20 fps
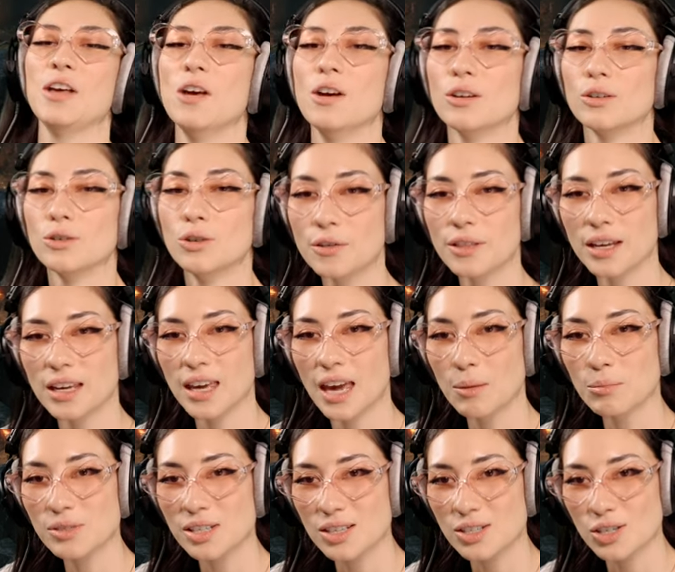no, the
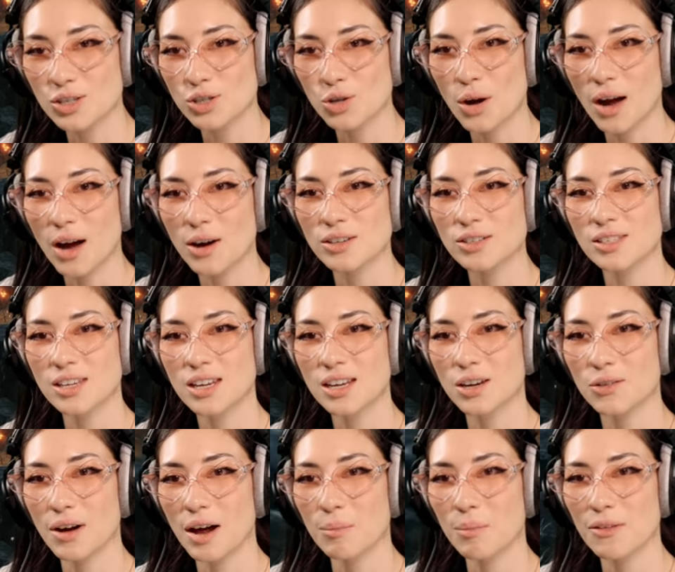game teaches you how to sneak
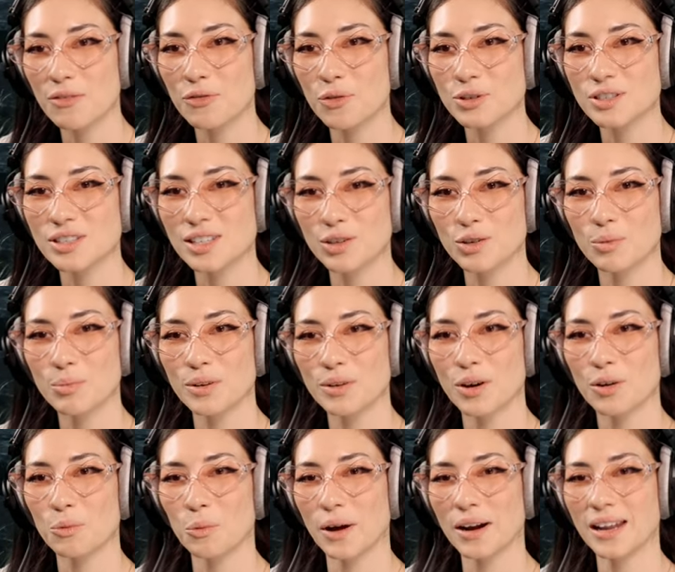around by forcing you to be
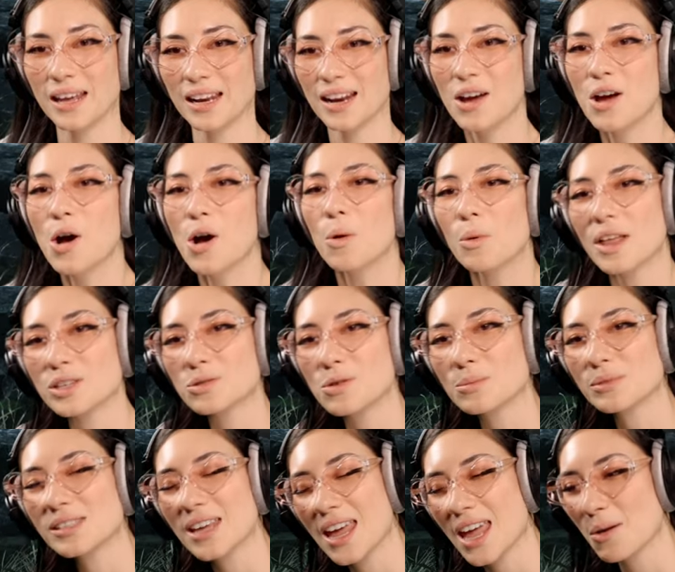on one hit. Well, that's what I'm
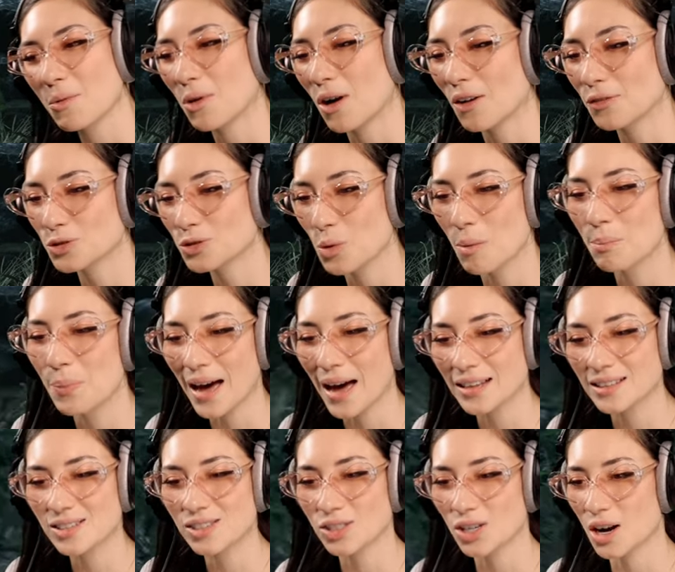saying. We're off to a
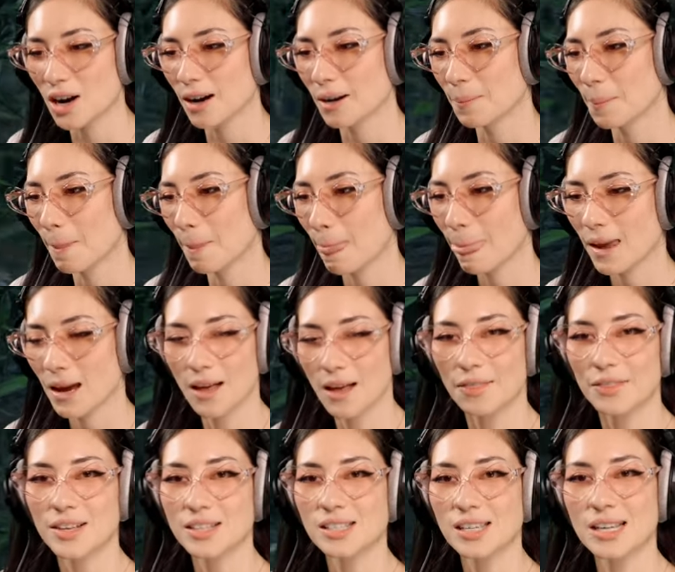bad start.
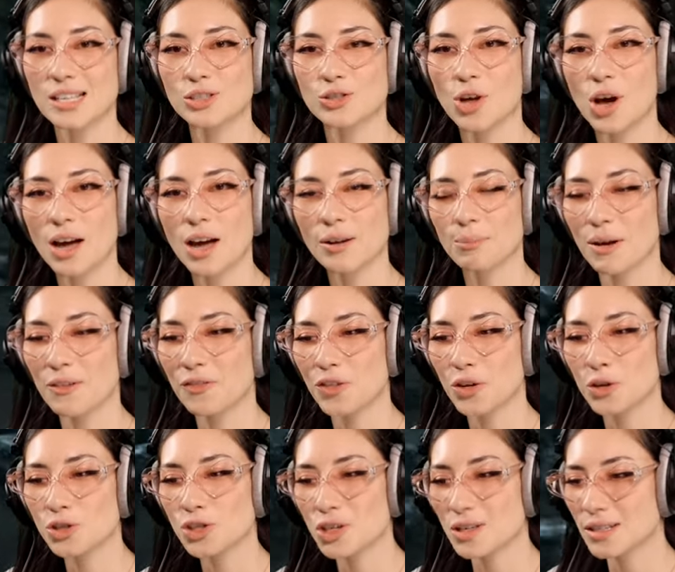This is not... My
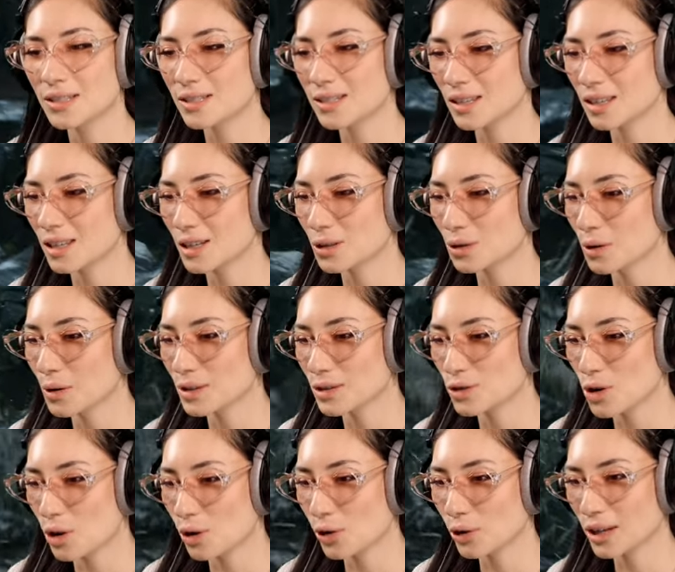future in Sekiro is
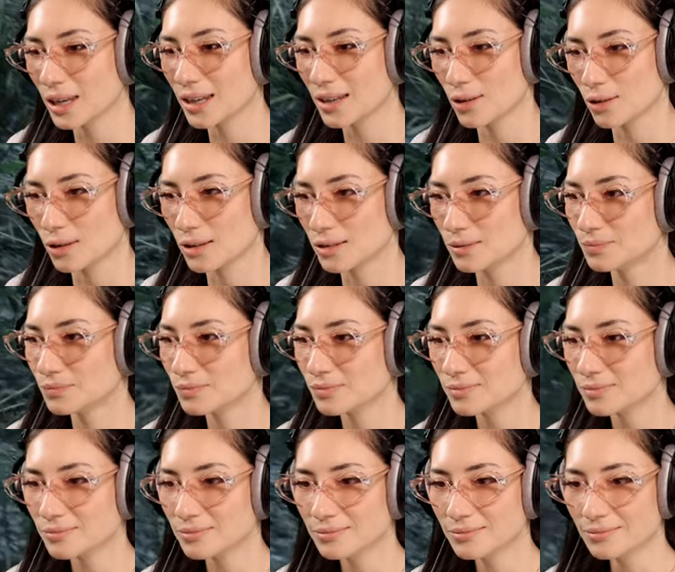not looking good.
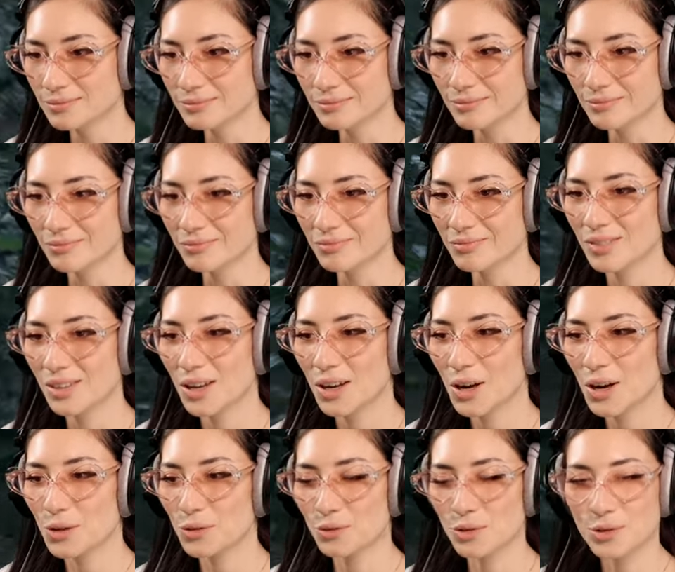
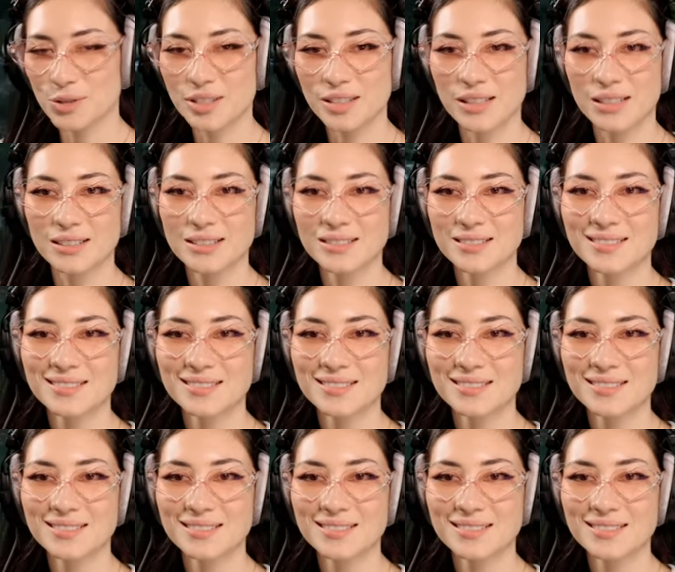Rusi.